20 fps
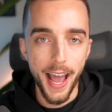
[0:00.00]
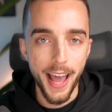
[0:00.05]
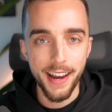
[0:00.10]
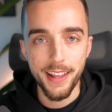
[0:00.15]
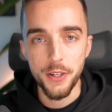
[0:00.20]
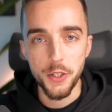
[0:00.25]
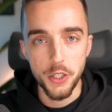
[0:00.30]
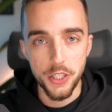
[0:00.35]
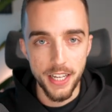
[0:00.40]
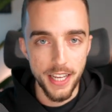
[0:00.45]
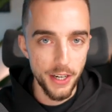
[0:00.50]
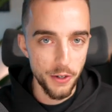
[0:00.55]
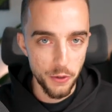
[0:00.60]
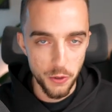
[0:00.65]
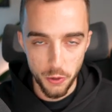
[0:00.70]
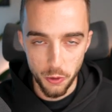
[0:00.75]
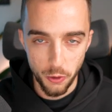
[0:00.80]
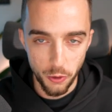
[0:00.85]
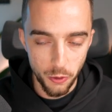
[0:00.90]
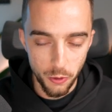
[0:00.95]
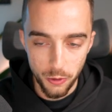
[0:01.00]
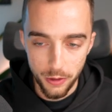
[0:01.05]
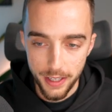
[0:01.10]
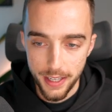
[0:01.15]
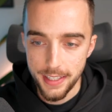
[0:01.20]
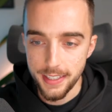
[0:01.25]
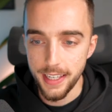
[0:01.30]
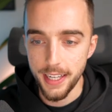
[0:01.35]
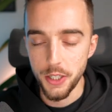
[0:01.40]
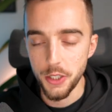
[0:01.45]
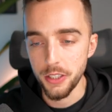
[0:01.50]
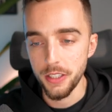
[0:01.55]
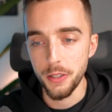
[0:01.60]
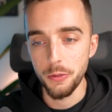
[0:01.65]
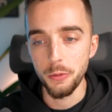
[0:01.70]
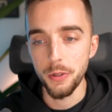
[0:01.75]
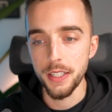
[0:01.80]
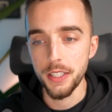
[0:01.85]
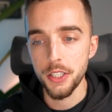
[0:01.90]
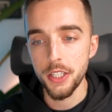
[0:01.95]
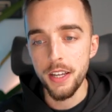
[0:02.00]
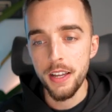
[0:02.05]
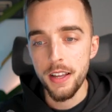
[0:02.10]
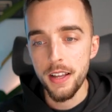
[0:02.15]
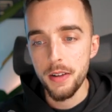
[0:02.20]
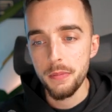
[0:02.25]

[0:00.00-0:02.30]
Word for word: ad engine inner circle, essentially, which,